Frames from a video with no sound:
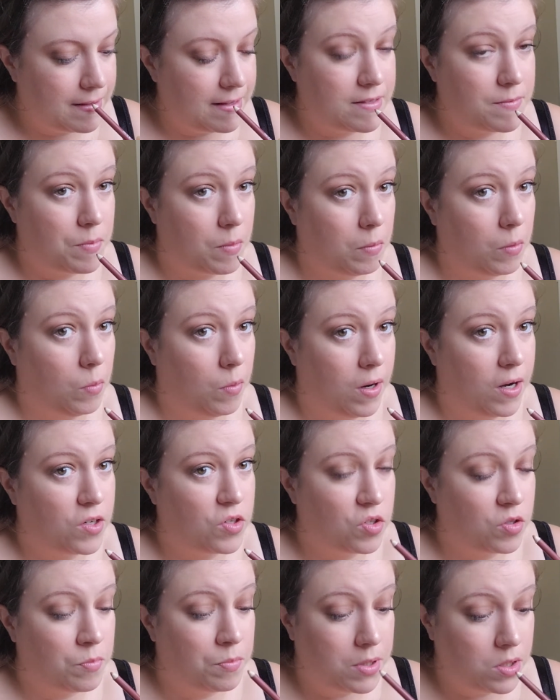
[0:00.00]
That's probably why I
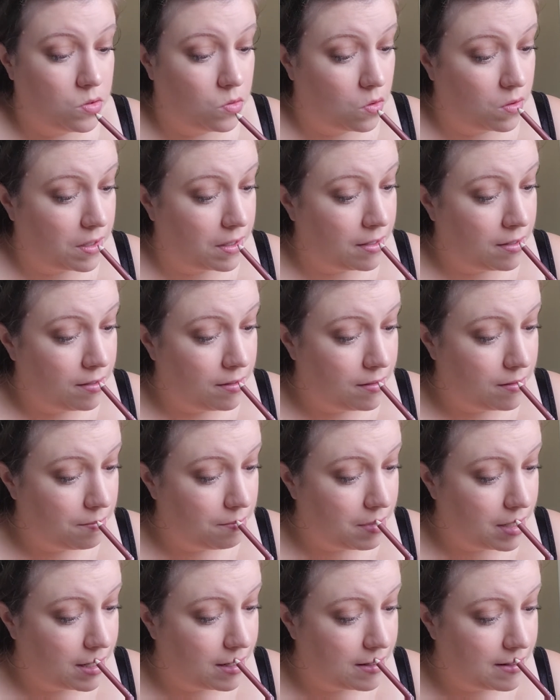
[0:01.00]
shouldn't be talking,
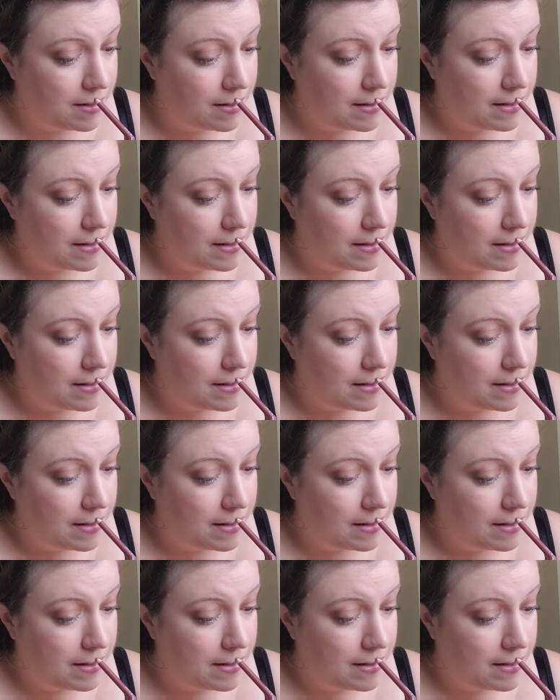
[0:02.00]
but